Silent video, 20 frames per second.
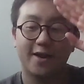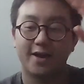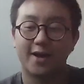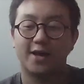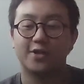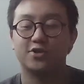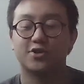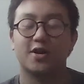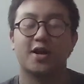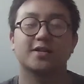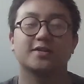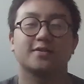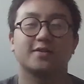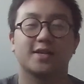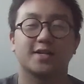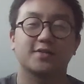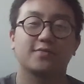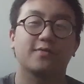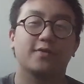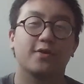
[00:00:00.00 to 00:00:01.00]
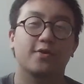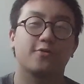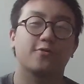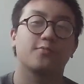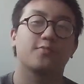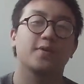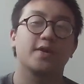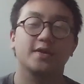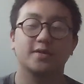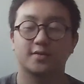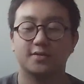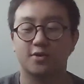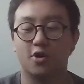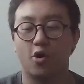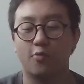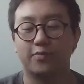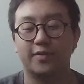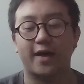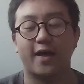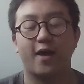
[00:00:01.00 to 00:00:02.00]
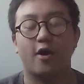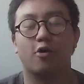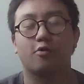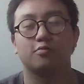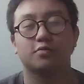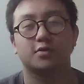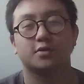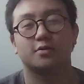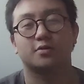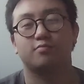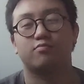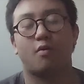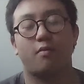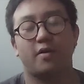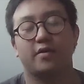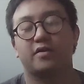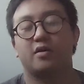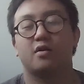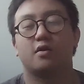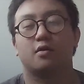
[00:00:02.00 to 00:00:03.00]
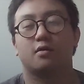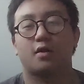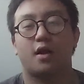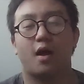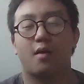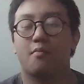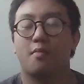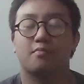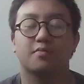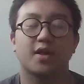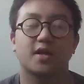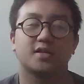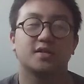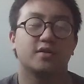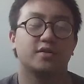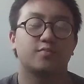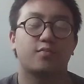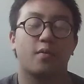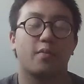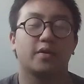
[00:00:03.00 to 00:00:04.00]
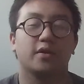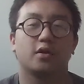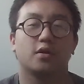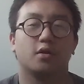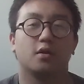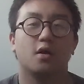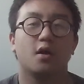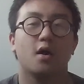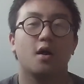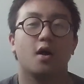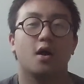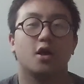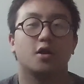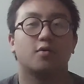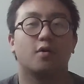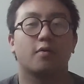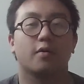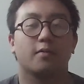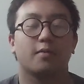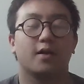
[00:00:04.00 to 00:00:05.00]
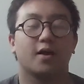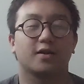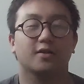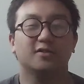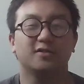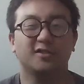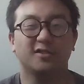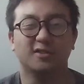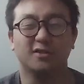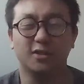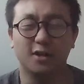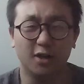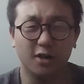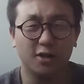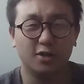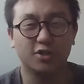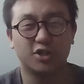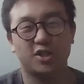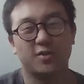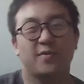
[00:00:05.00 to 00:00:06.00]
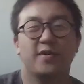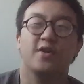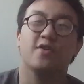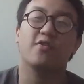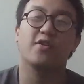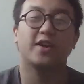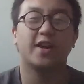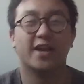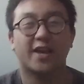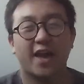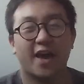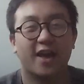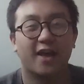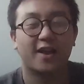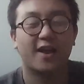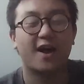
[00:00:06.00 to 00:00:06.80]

Catch you guys in the next video. Peace. Hope that helped. Probably didn't. I'm dead serious. Probably didn't. You'll probably be like, oh, Jimmy, you're a dickhead.